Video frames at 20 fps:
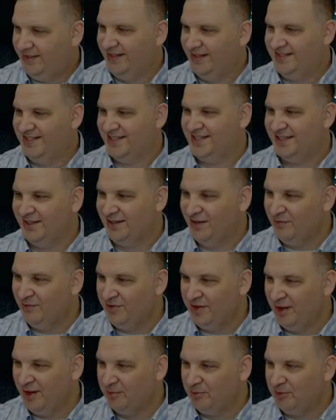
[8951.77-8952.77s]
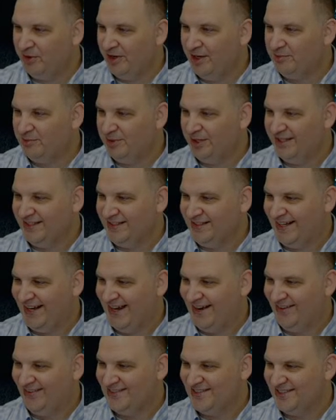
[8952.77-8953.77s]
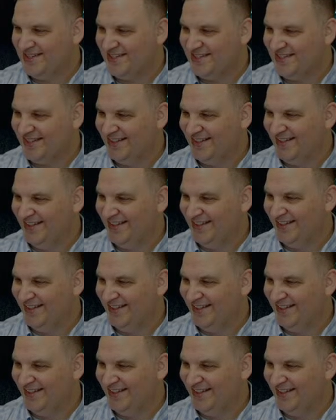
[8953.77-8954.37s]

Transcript: I just love the upgrade button. Can't resist it.